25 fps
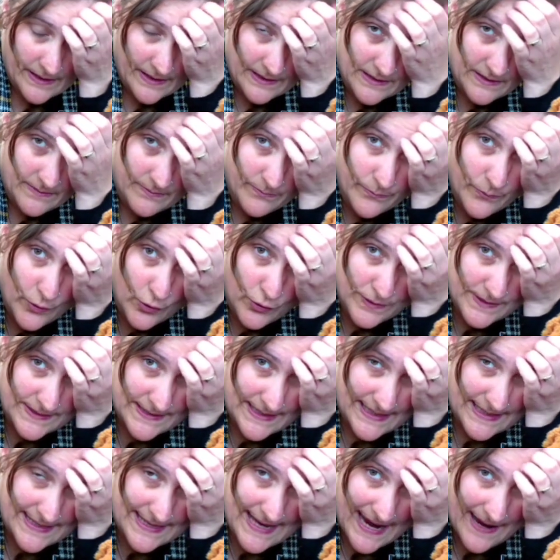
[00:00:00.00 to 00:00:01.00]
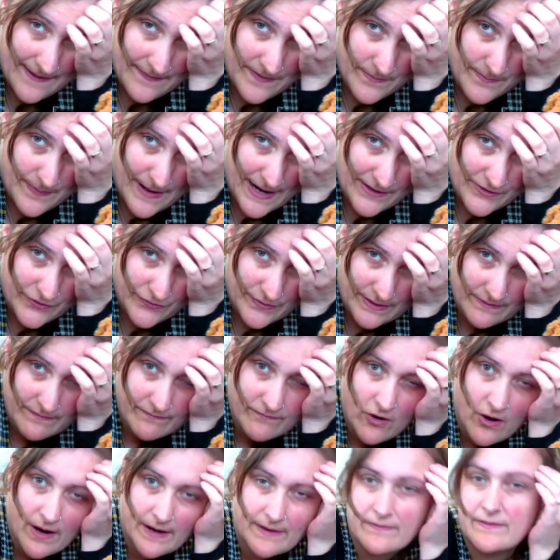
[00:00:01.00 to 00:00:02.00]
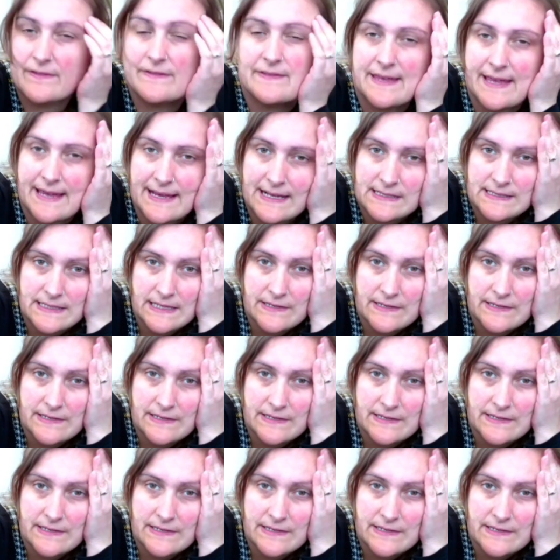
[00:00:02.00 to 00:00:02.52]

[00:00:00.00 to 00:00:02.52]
you must get the battery in right for this.